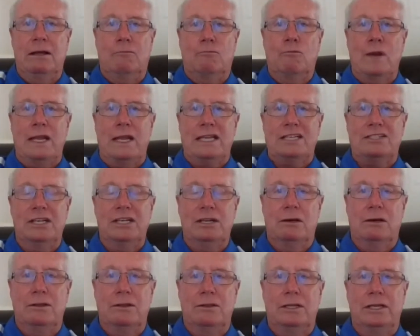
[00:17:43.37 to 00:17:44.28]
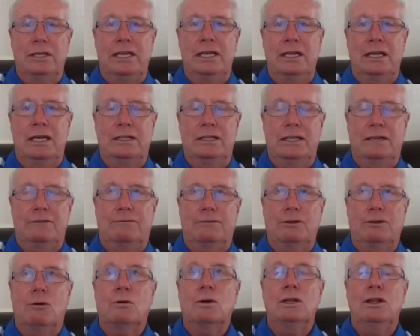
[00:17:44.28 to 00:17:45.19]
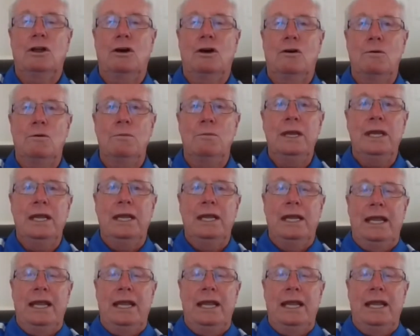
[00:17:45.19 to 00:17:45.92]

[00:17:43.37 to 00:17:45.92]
resting on the left lower lobe.